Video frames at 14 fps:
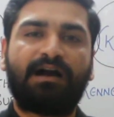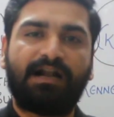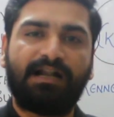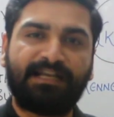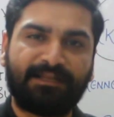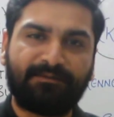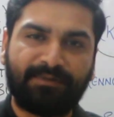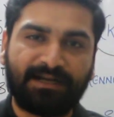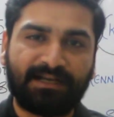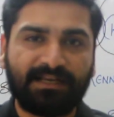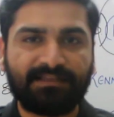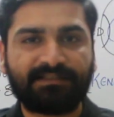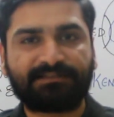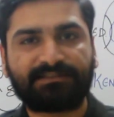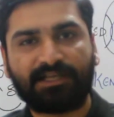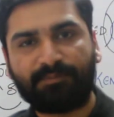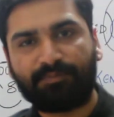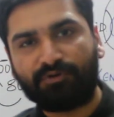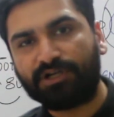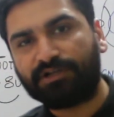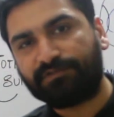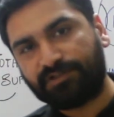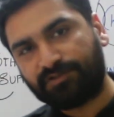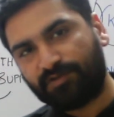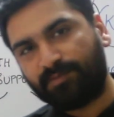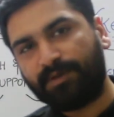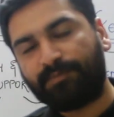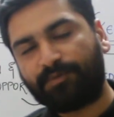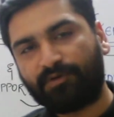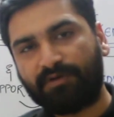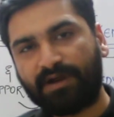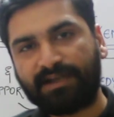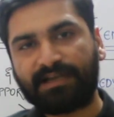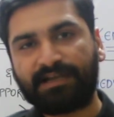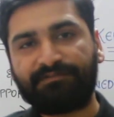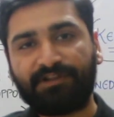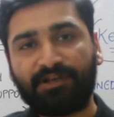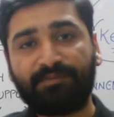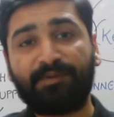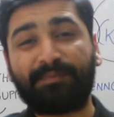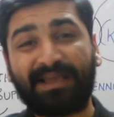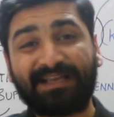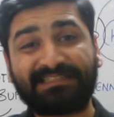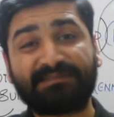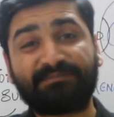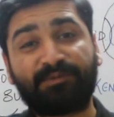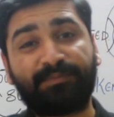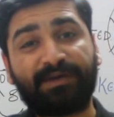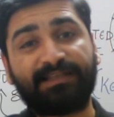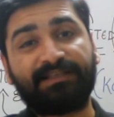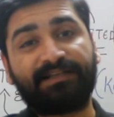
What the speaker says: Ultimately the support which will be provided will be maximum by the